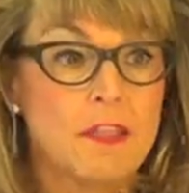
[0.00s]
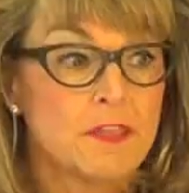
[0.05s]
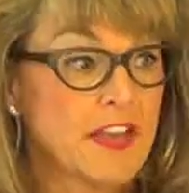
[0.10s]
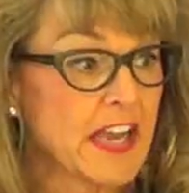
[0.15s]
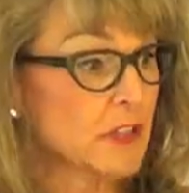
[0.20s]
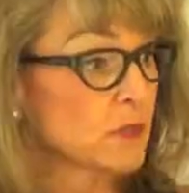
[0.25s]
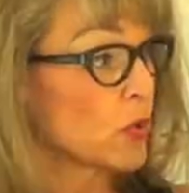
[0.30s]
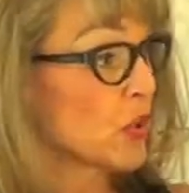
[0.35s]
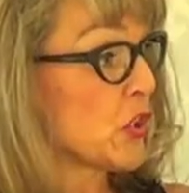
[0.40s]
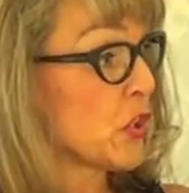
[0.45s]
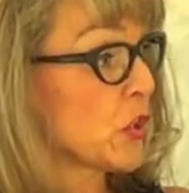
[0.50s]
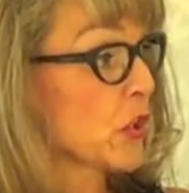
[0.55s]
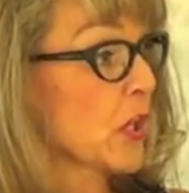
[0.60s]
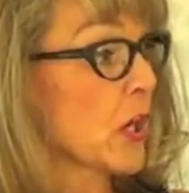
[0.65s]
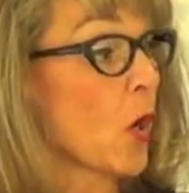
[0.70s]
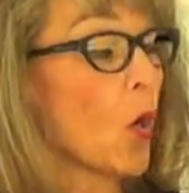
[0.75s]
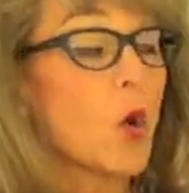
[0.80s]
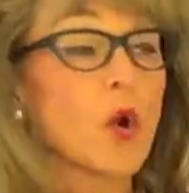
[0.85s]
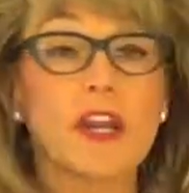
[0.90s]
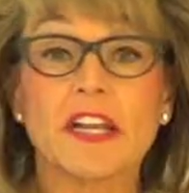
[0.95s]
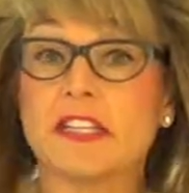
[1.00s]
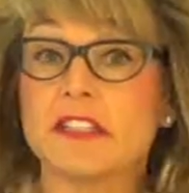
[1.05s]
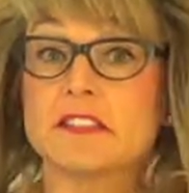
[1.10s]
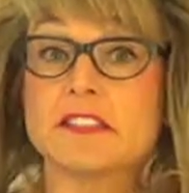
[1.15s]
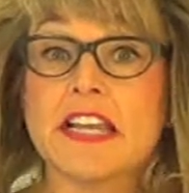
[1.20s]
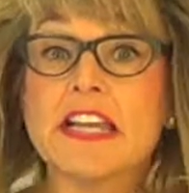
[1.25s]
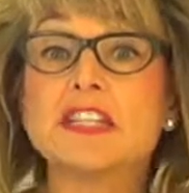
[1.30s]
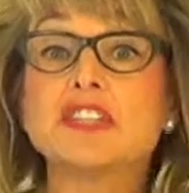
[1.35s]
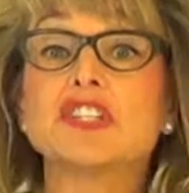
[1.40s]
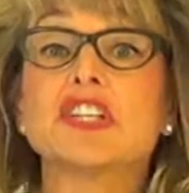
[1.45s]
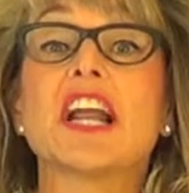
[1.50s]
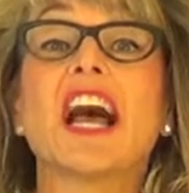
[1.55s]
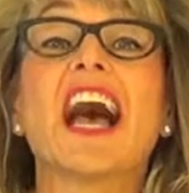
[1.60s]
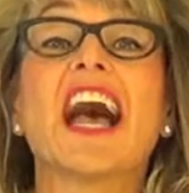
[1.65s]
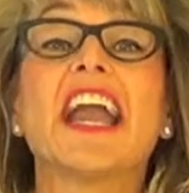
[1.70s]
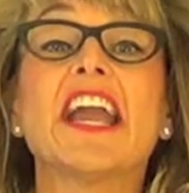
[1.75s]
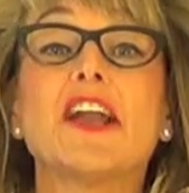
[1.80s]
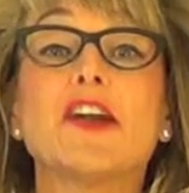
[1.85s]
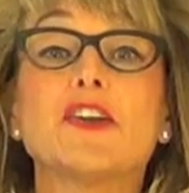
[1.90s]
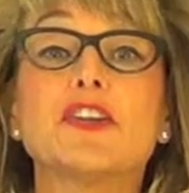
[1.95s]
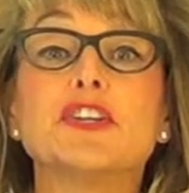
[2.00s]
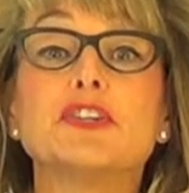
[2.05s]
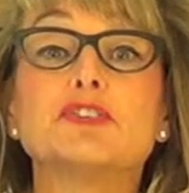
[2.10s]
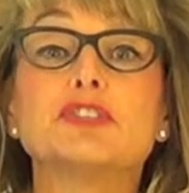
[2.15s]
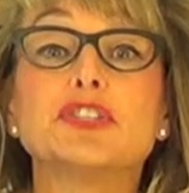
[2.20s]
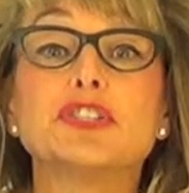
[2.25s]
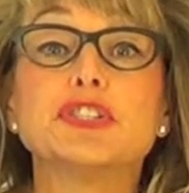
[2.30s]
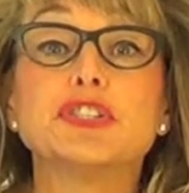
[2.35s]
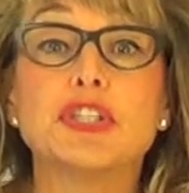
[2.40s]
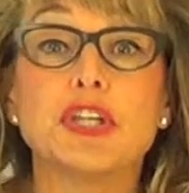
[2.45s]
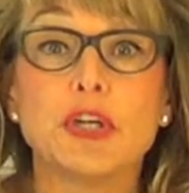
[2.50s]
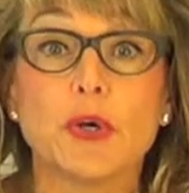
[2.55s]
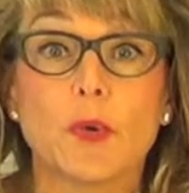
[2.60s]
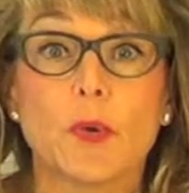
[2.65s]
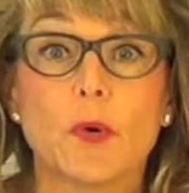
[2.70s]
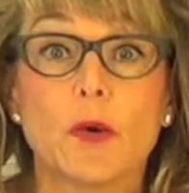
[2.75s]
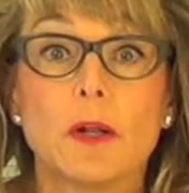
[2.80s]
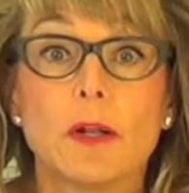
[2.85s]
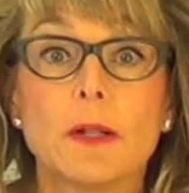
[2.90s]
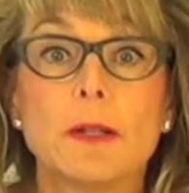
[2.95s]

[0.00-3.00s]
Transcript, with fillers: That's what your organization hired you to do.